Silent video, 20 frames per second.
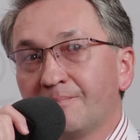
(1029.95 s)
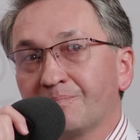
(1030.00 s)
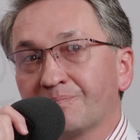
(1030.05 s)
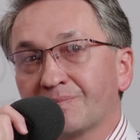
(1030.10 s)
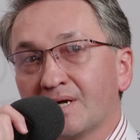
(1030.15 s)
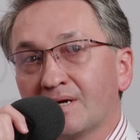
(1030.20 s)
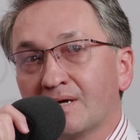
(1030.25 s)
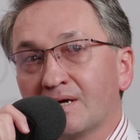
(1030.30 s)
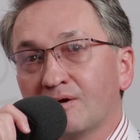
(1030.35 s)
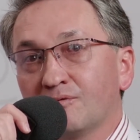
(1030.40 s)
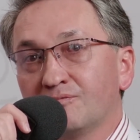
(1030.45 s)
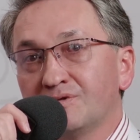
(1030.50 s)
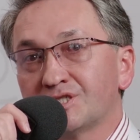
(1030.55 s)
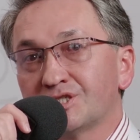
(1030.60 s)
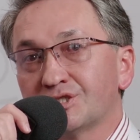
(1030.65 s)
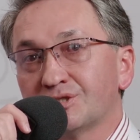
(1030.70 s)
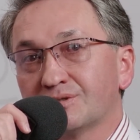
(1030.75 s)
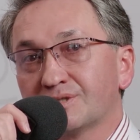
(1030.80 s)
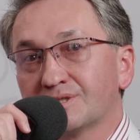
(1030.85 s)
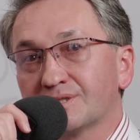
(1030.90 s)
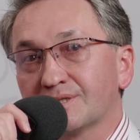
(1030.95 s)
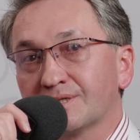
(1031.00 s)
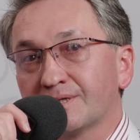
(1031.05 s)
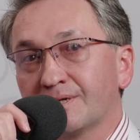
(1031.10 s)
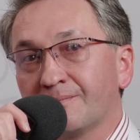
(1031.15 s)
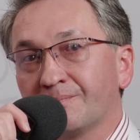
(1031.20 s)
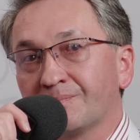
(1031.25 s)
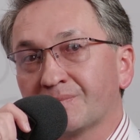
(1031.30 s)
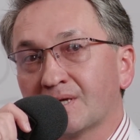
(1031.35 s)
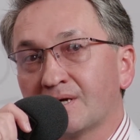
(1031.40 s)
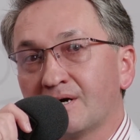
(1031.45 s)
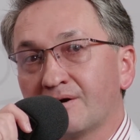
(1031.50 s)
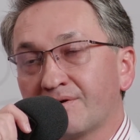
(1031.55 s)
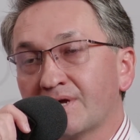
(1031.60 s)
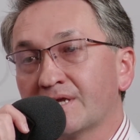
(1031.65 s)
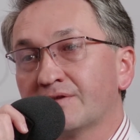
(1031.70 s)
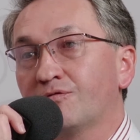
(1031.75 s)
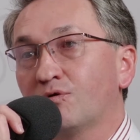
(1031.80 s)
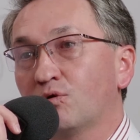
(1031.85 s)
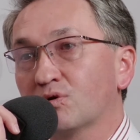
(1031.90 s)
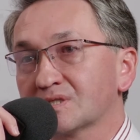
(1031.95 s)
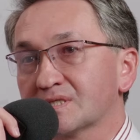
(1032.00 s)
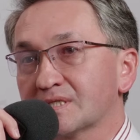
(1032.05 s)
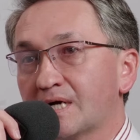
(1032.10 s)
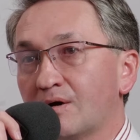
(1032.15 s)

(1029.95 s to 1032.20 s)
we should reinforce